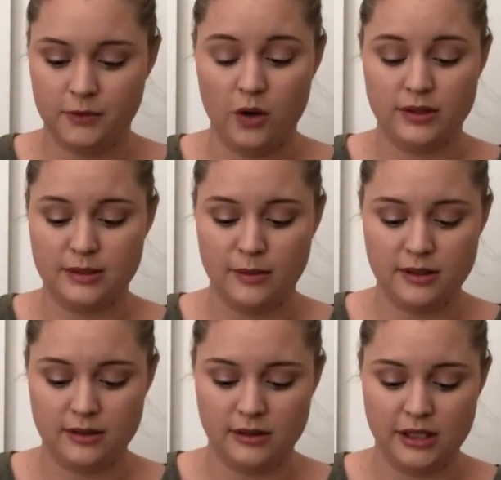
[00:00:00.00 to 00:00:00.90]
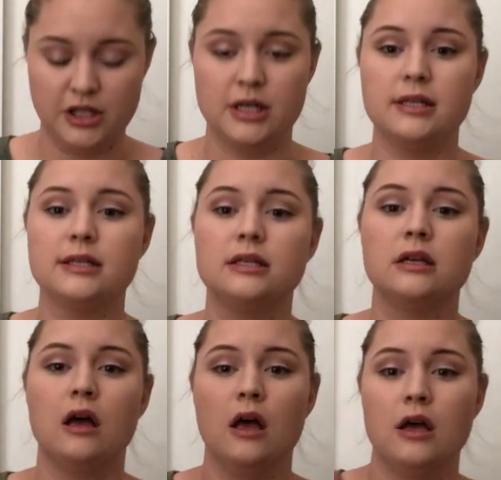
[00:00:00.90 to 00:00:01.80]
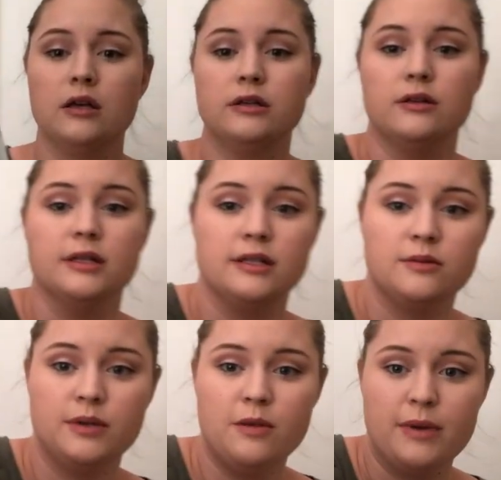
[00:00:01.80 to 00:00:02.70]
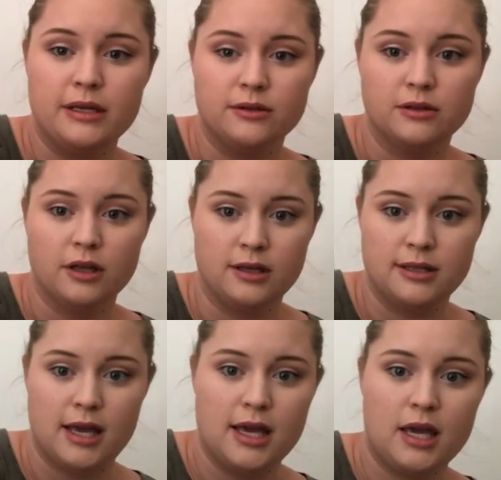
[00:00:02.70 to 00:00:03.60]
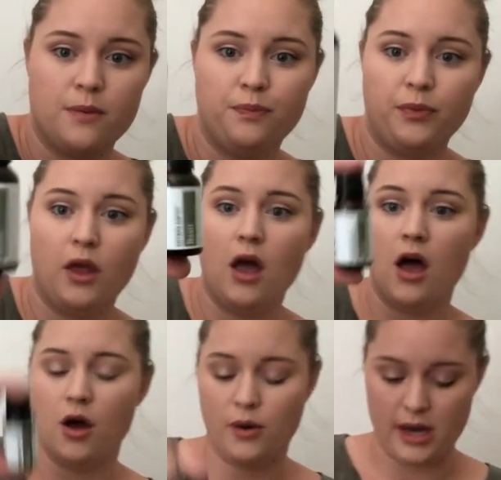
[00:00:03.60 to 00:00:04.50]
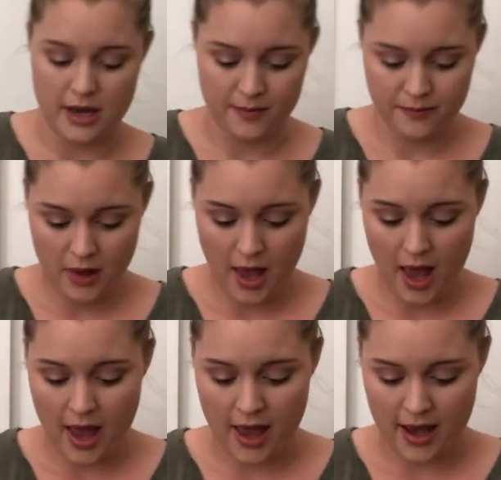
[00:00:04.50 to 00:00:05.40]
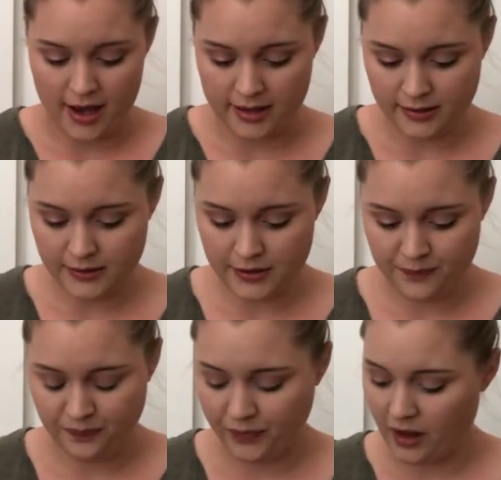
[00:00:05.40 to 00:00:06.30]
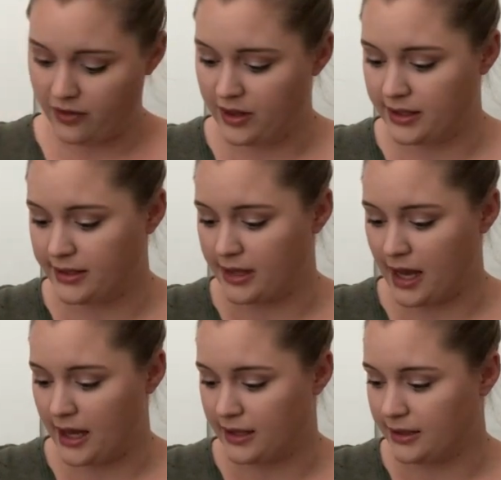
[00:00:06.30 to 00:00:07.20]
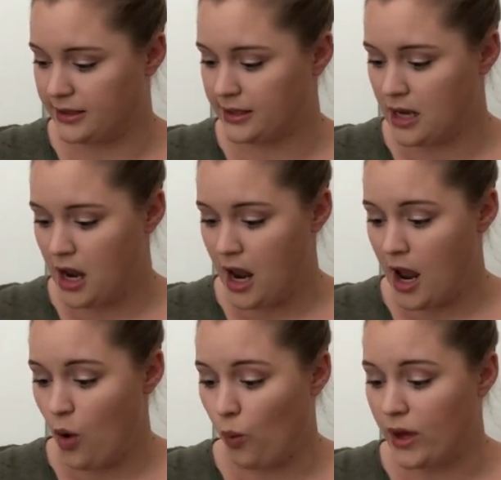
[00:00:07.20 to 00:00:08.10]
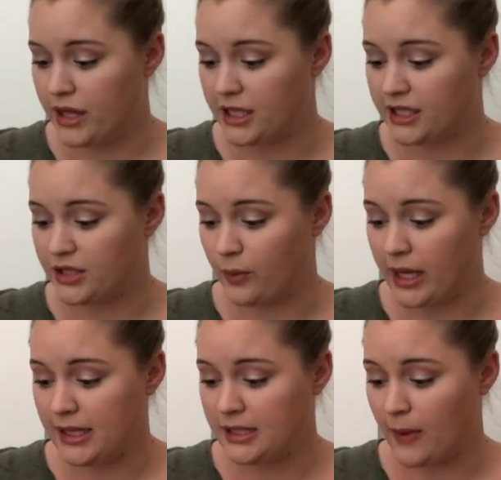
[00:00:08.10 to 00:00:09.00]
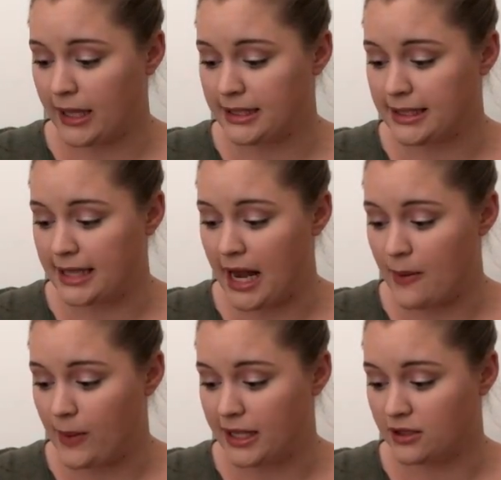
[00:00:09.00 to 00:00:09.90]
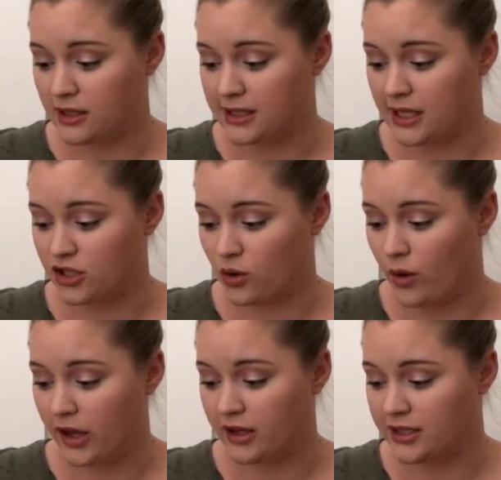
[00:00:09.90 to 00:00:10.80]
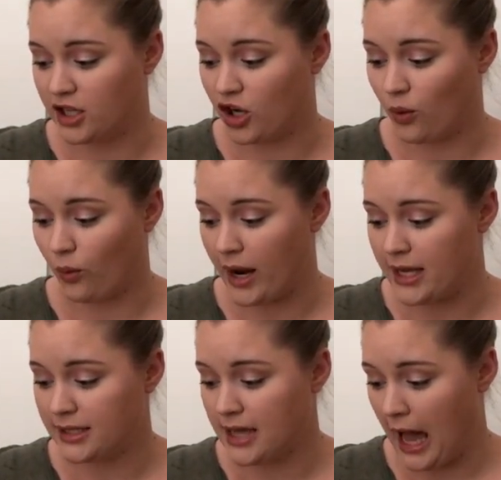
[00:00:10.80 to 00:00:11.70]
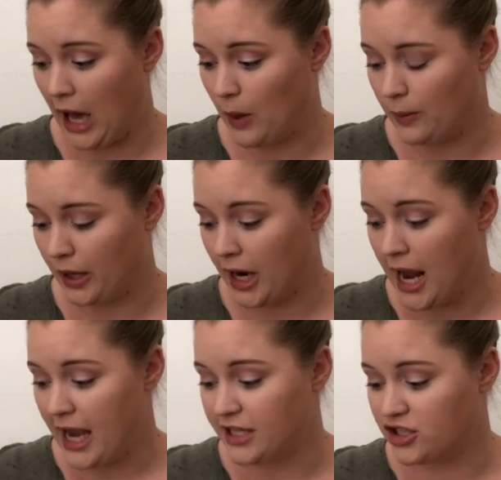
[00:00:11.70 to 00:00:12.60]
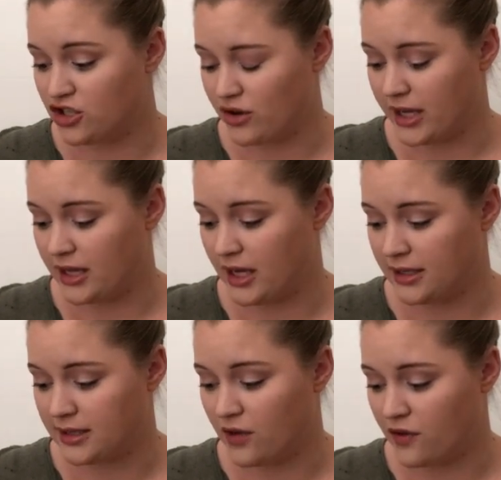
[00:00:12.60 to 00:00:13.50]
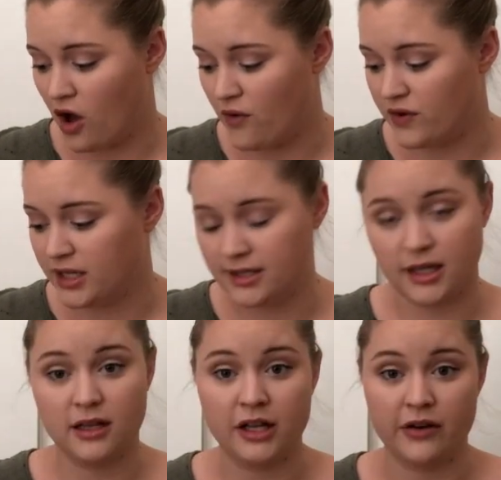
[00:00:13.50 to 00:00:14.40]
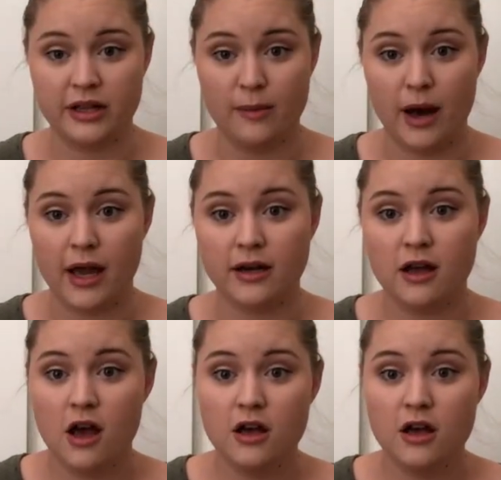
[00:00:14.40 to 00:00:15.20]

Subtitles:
Oh, it smells delicious. So this is what the basil looks like. Okay, and this says, with its sweet and spicy scent, basil essential oil is a great helper in strengthening self-confidence and clearing the mind.